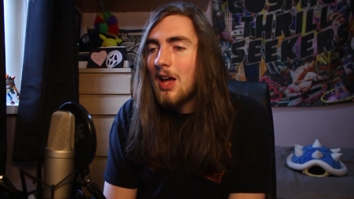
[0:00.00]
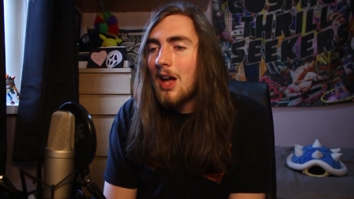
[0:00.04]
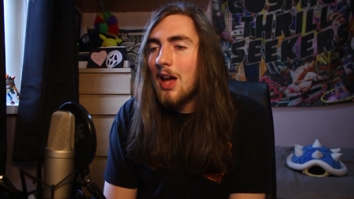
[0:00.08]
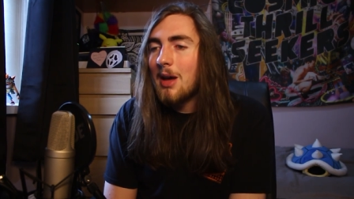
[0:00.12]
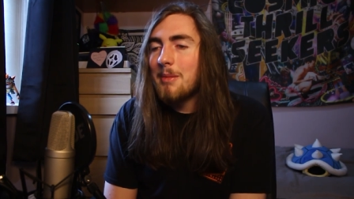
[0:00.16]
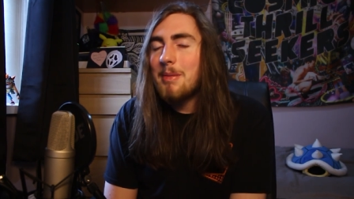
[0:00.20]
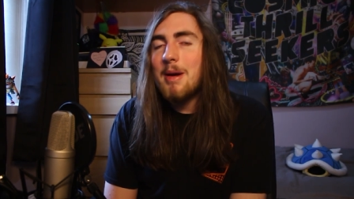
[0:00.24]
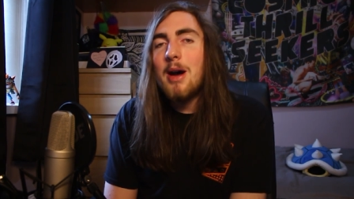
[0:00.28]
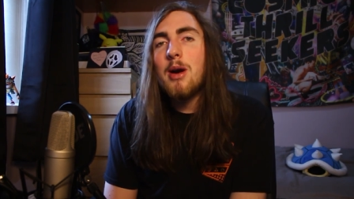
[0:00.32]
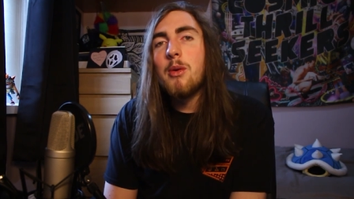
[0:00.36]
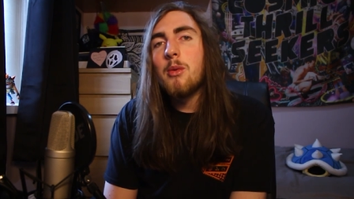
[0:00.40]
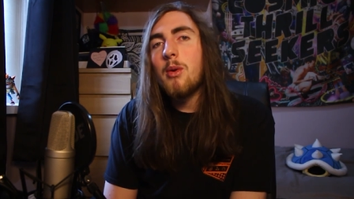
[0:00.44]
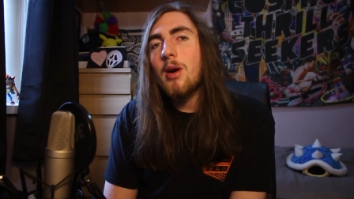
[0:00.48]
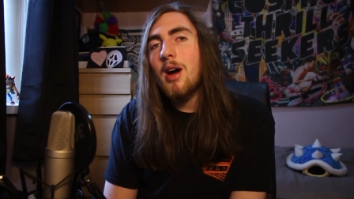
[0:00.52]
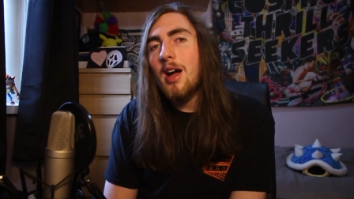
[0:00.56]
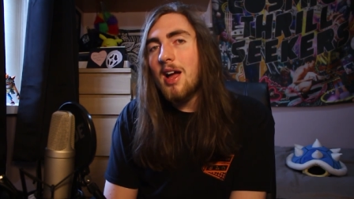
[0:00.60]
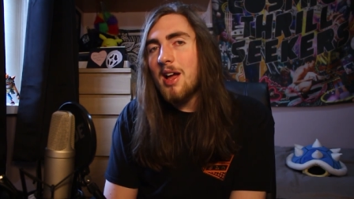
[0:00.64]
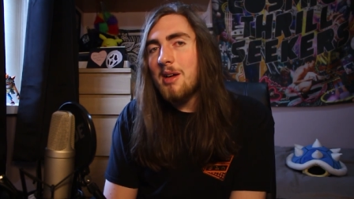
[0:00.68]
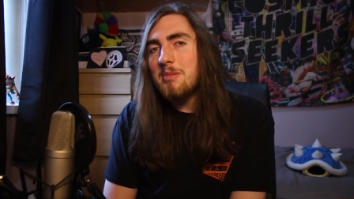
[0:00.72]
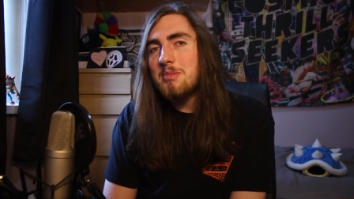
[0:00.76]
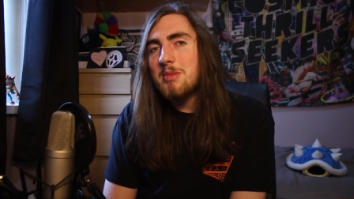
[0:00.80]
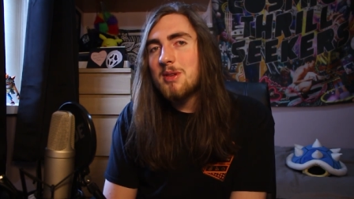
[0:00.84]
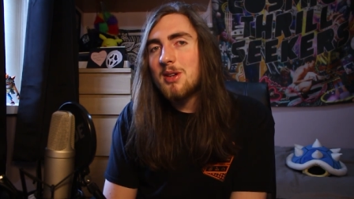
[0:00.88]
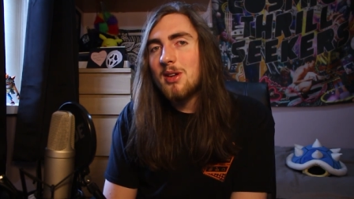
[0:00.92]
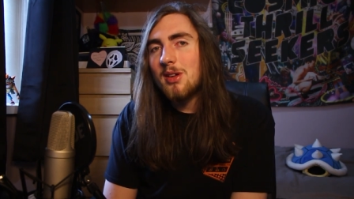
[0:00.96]
about what
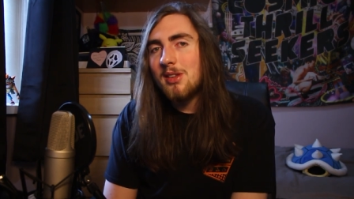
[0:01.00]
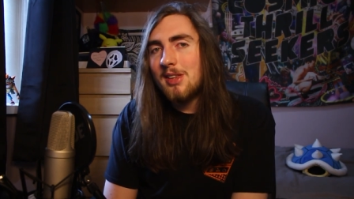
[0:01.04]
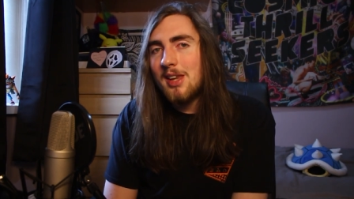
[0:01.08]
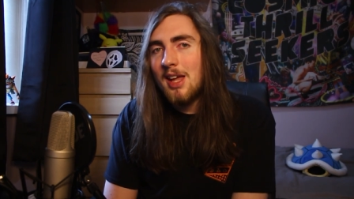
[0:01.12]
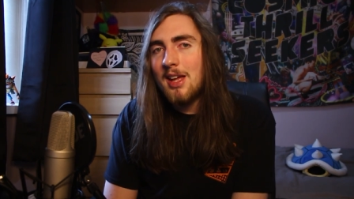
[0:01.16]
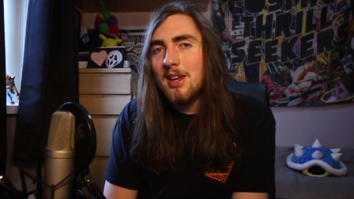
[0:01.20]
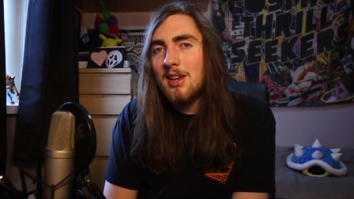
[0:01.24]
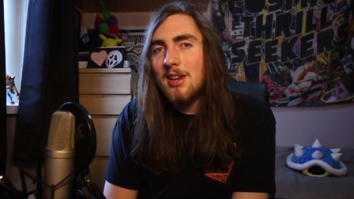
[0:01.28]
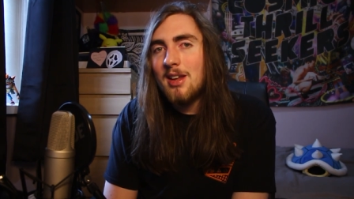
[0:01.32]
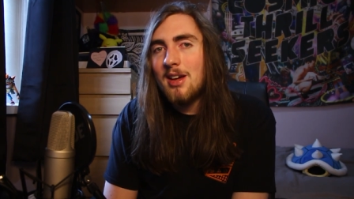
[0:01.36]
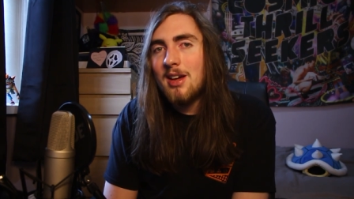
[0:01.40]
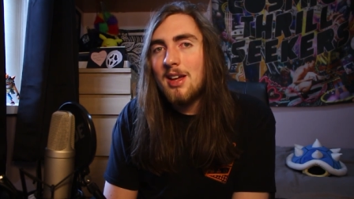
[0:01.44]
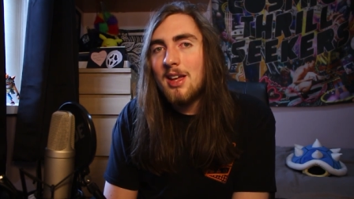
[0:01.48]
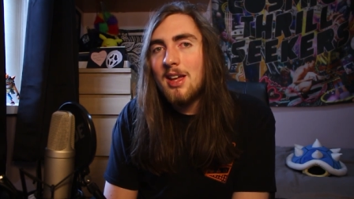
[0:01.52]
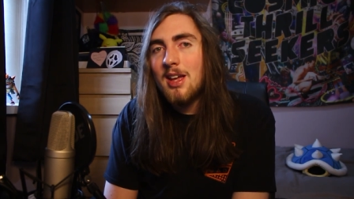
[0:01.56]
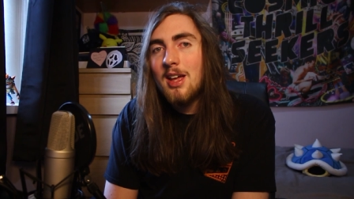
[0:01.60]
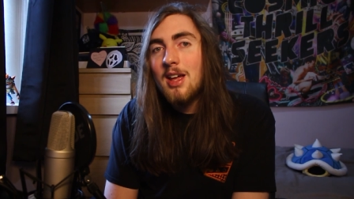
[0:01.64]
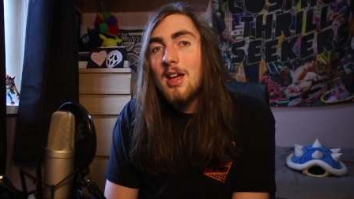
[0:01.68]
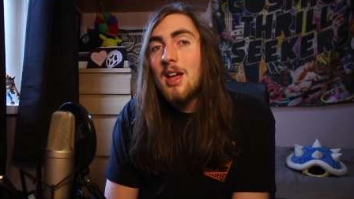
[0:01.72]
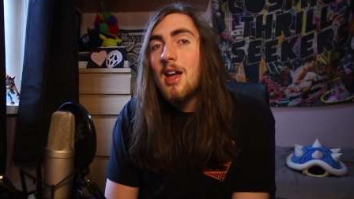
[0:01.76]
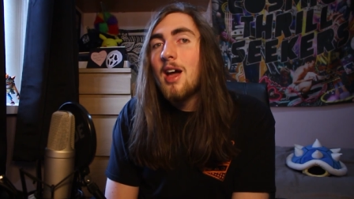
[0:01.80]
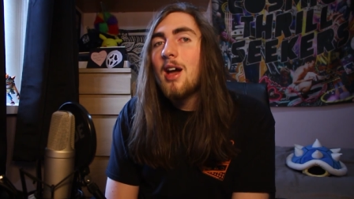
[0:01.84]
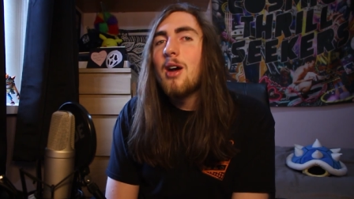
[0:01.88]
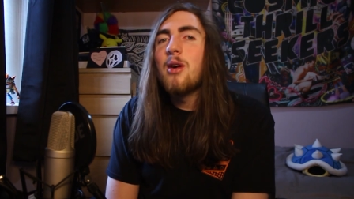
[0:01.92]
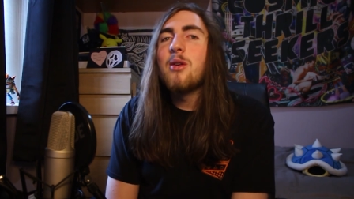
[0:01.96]
happened on that night,
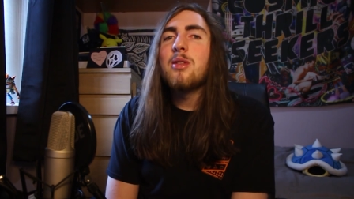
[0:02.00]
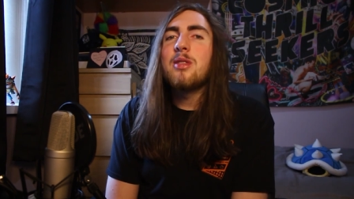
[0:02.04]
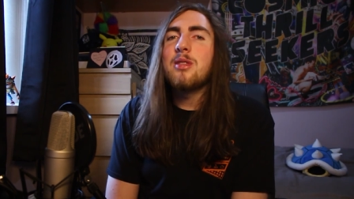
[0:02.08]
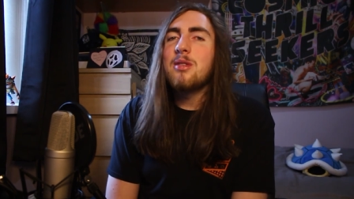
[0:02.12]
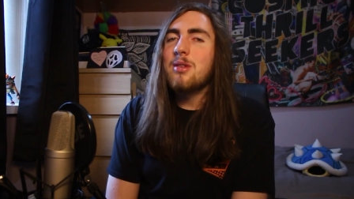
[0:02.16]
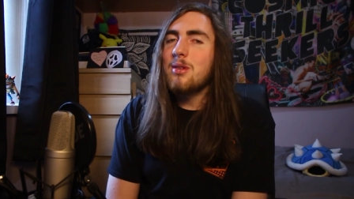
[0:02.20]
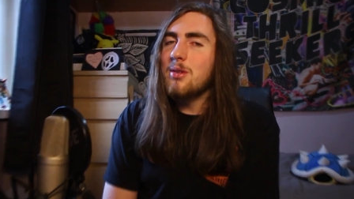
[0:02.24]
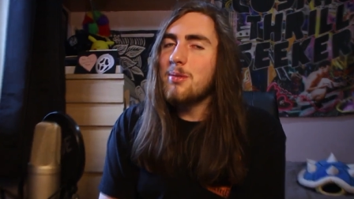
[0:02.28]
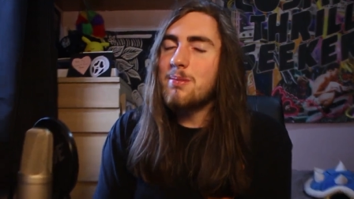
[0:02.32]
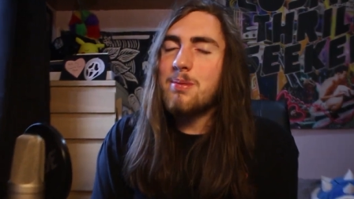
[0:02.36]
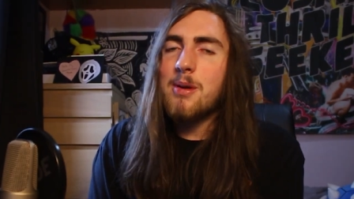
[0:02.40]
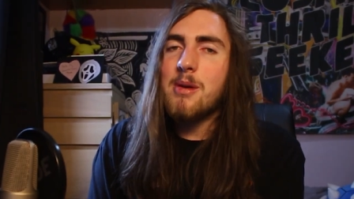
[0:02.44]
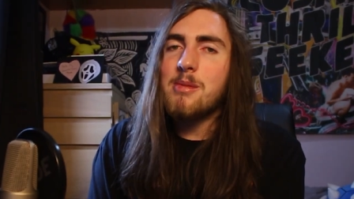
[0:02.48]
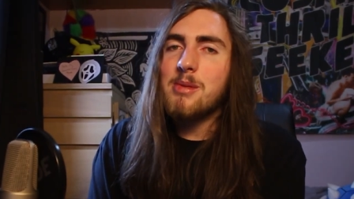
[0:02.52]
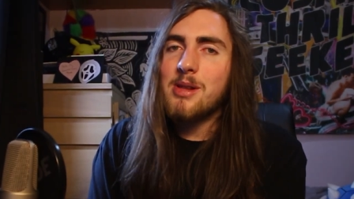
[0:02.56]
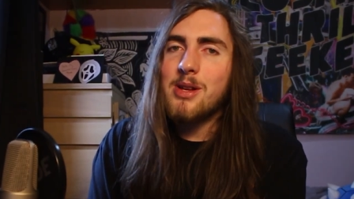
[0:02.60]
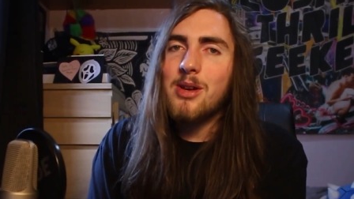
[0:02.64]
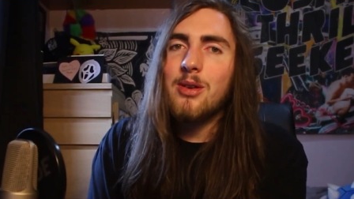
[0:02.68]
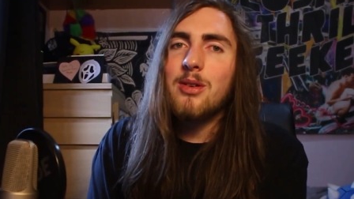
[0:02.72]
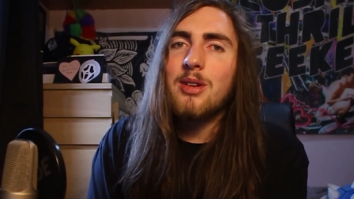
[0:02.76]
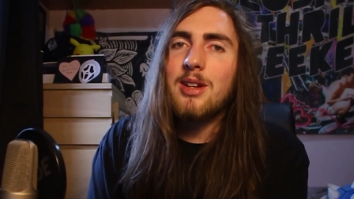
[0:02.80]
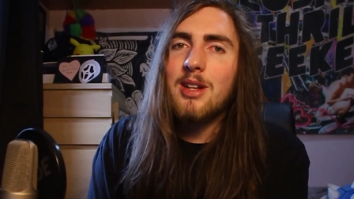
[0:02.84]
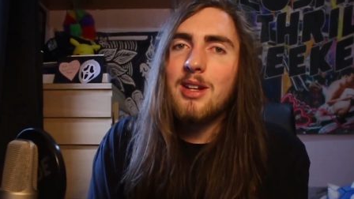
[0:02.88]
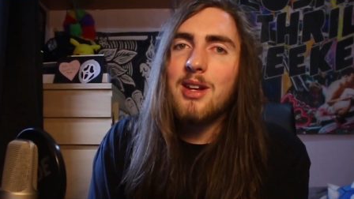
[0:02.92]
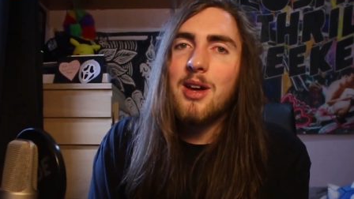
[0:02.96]
you'll probably
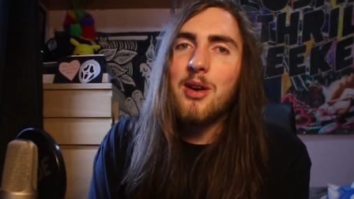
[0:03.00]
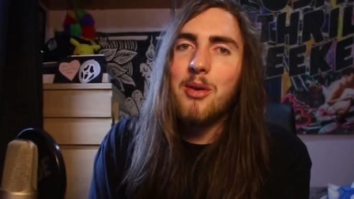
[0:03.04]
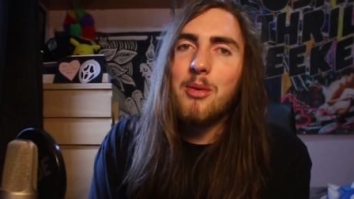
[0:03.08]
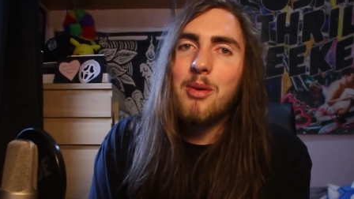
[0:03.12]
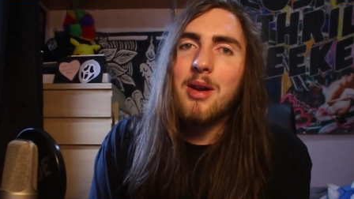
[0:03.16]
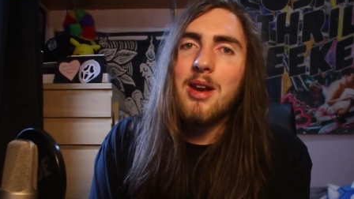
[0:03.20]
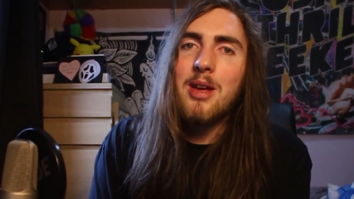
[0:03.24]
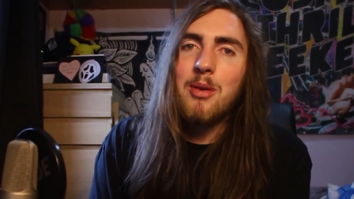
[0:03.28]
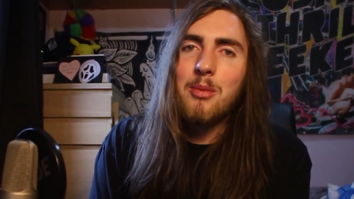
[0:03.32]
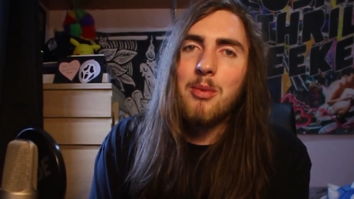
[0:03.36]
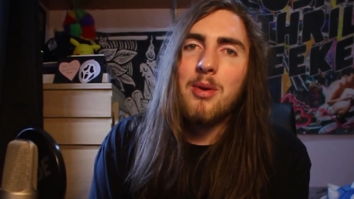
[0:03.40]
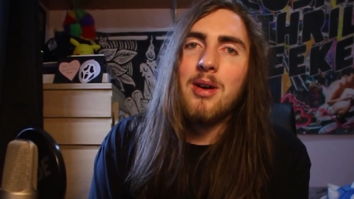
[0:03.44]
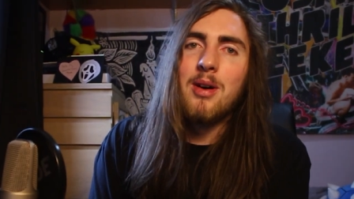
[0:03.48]
already know what it